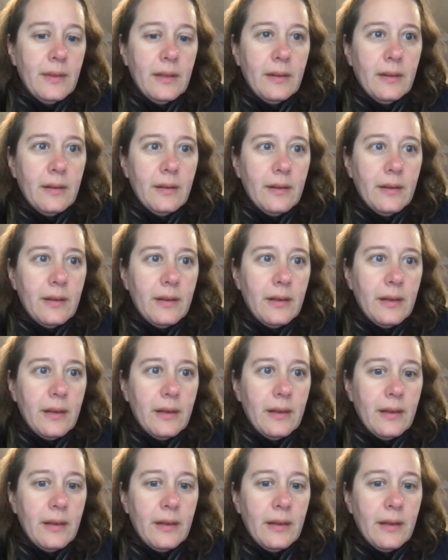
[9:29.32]

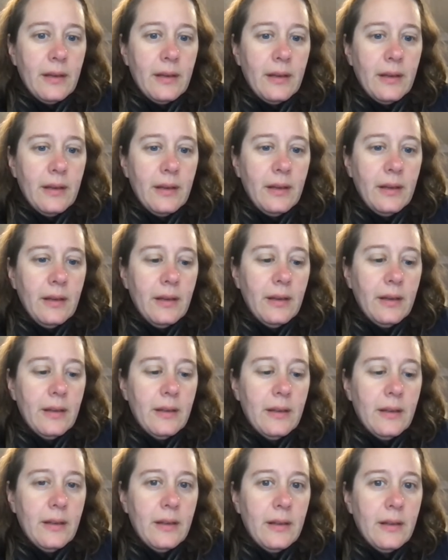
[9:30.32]
Okay.
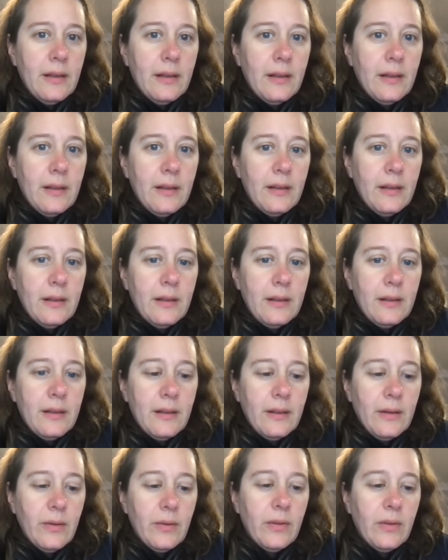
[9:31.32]

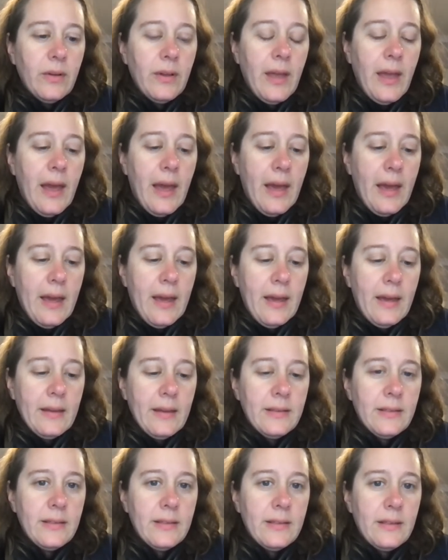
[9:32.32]

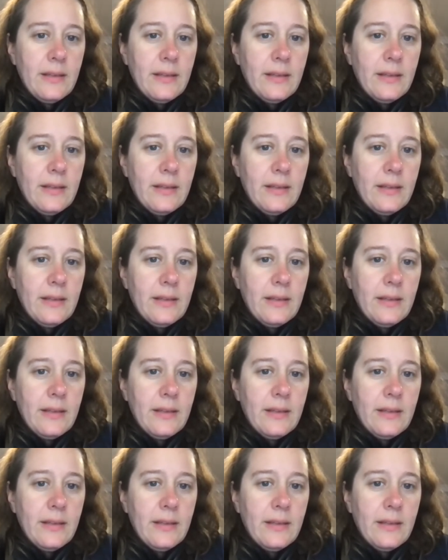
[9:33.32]
Webcast.